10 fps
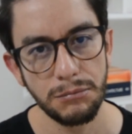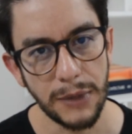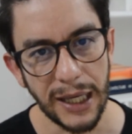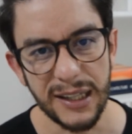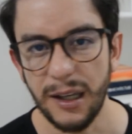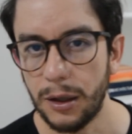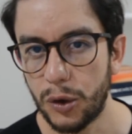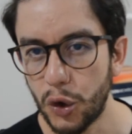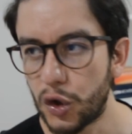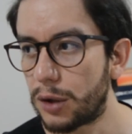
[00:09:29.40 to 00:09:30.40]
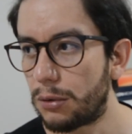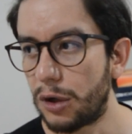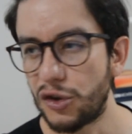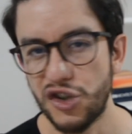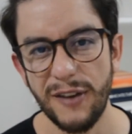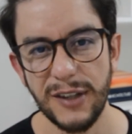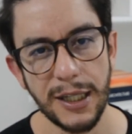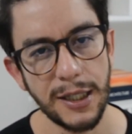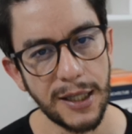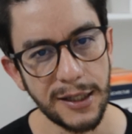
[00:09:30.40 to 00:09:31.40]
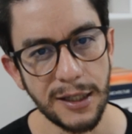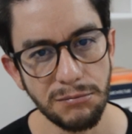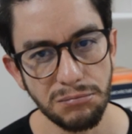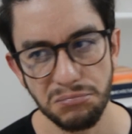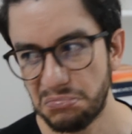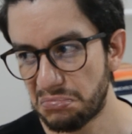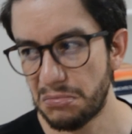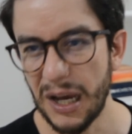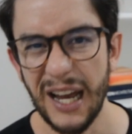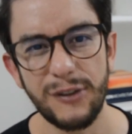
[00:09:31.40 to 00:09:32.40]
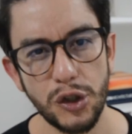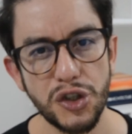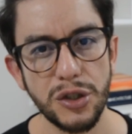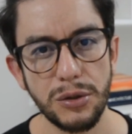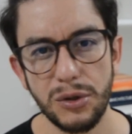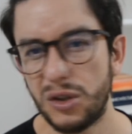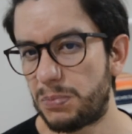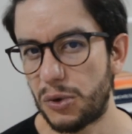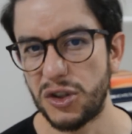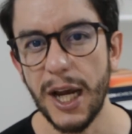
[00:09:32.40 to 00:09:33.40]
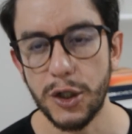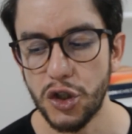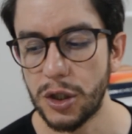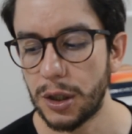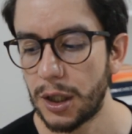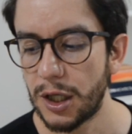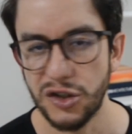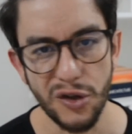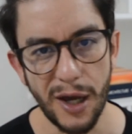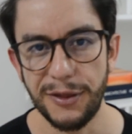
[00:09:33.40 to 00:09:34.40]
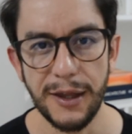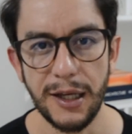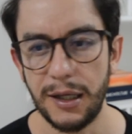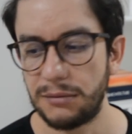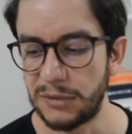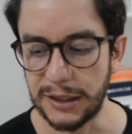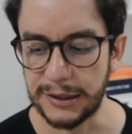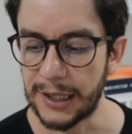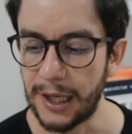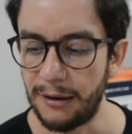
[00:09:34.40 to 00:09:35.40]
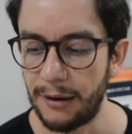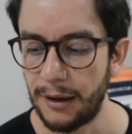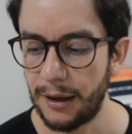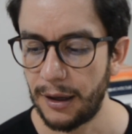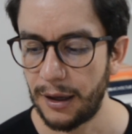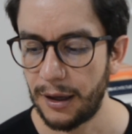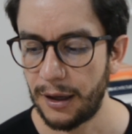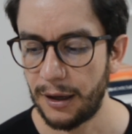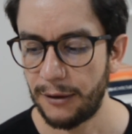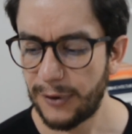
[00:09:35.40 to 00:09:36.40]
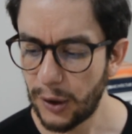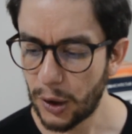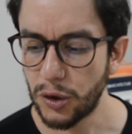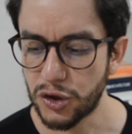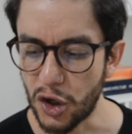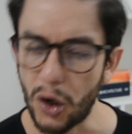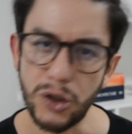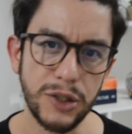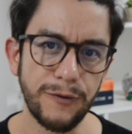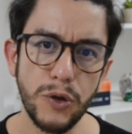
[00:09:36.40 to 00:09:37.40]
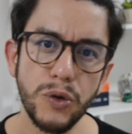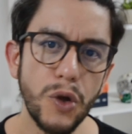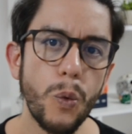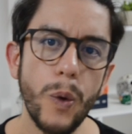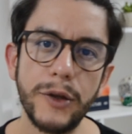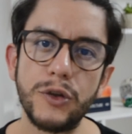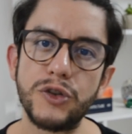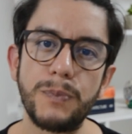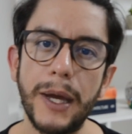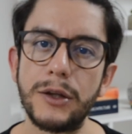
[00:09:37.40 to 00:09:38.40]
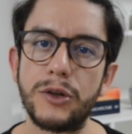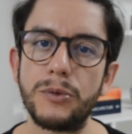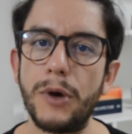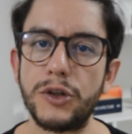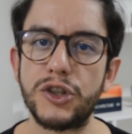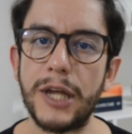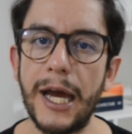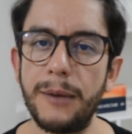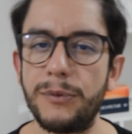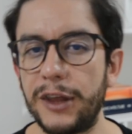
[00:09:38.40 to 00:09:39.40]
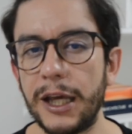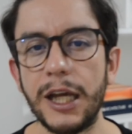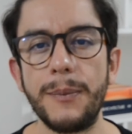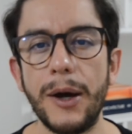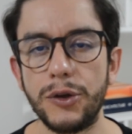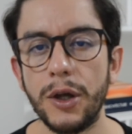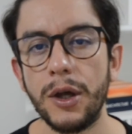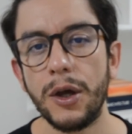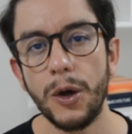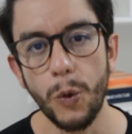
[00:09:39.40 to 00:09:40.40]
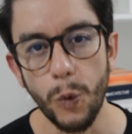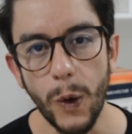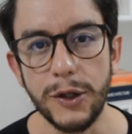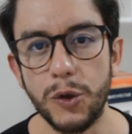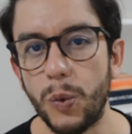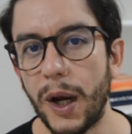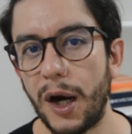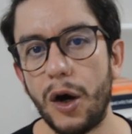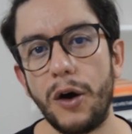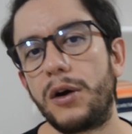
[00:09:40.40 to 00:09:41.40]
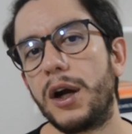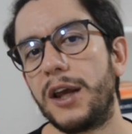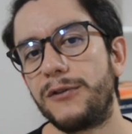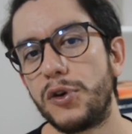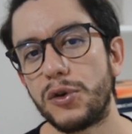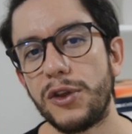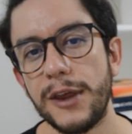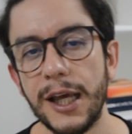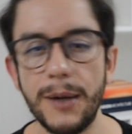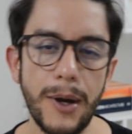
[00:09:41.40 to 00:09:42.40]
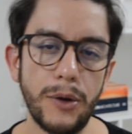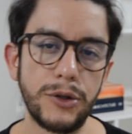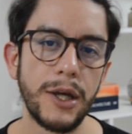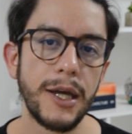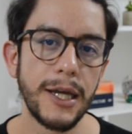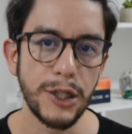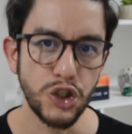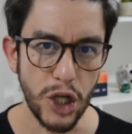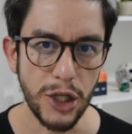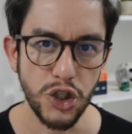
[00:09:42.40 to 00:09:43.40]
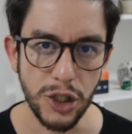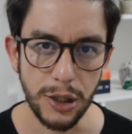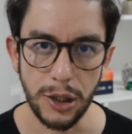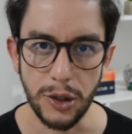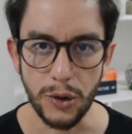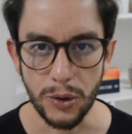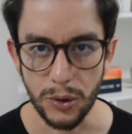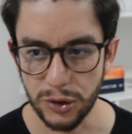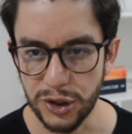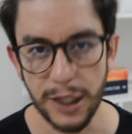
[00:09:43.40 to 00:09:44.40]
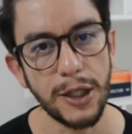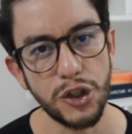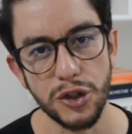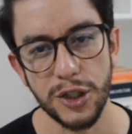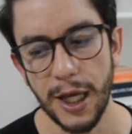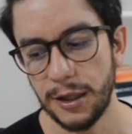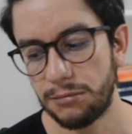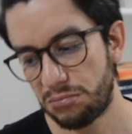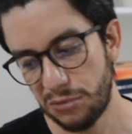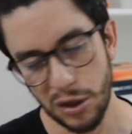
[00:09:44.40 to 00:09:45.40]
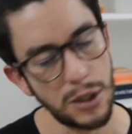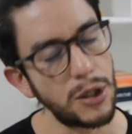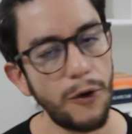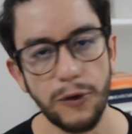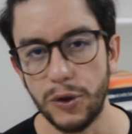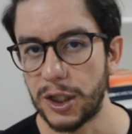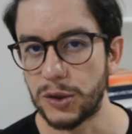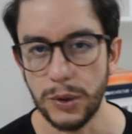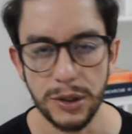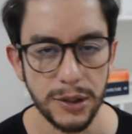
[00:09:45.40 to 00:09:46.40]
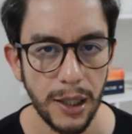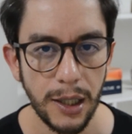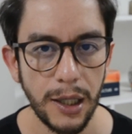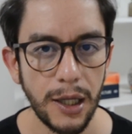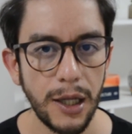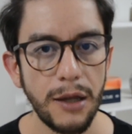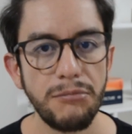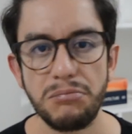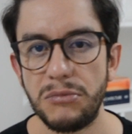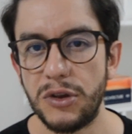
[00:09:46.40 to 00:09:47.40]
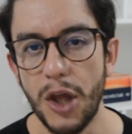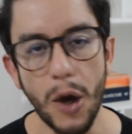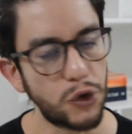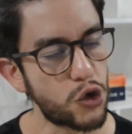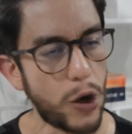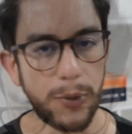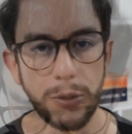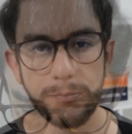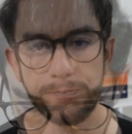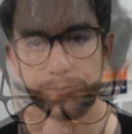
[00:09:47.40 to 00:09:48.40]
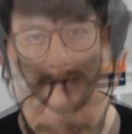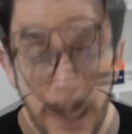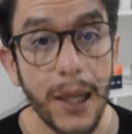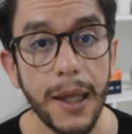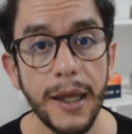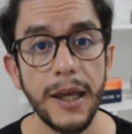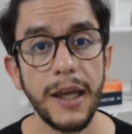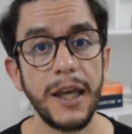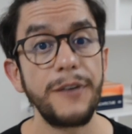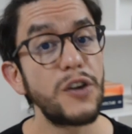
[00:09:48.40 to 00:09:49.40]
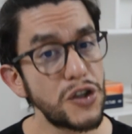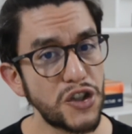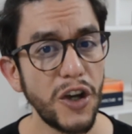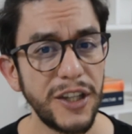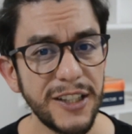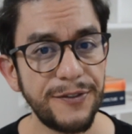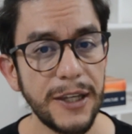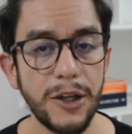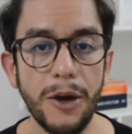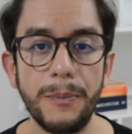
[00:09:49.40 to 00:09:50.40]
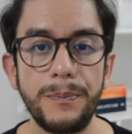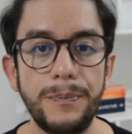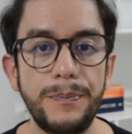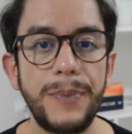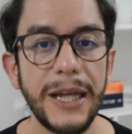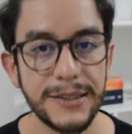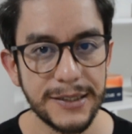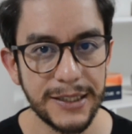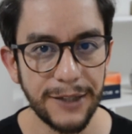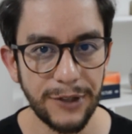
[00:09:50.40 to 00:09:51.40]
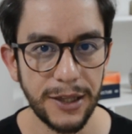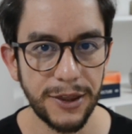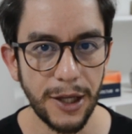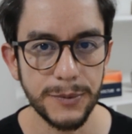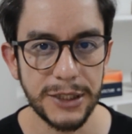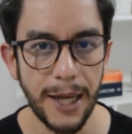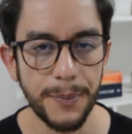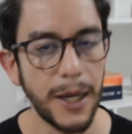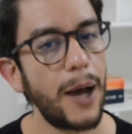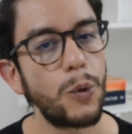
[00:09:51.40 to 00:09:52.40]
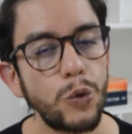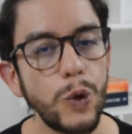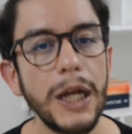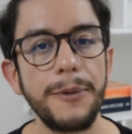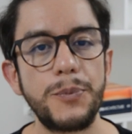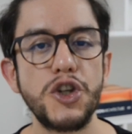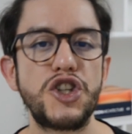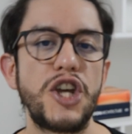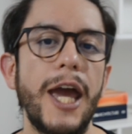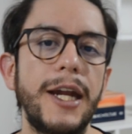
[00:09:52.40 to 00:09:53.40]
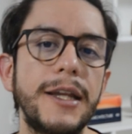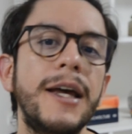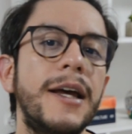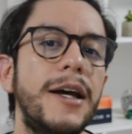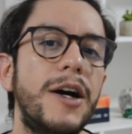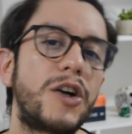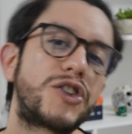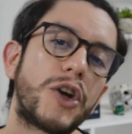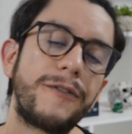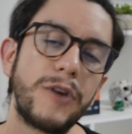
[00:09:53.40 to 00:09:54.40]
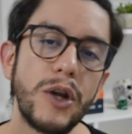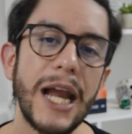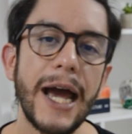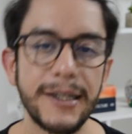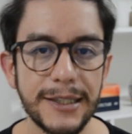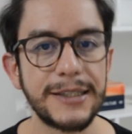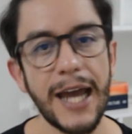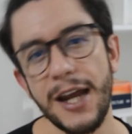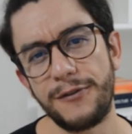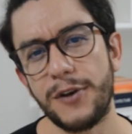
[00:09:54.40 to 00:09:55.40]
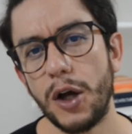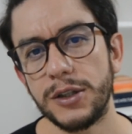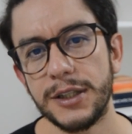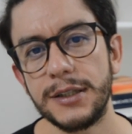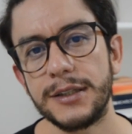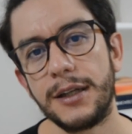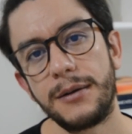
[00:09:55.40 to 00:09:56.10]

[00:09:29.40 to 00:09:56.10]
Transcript: getting good longevity, getting average good projection. So I think this is a very good choice if you don't want to spend too much time thinking about what to wear, or if you're thinking about changing your signature scent, you can go for these ones, no trouble. If you enjoyed this video, please give it a thumbs up, I would really appreciate it. Also, if you like this kind of content,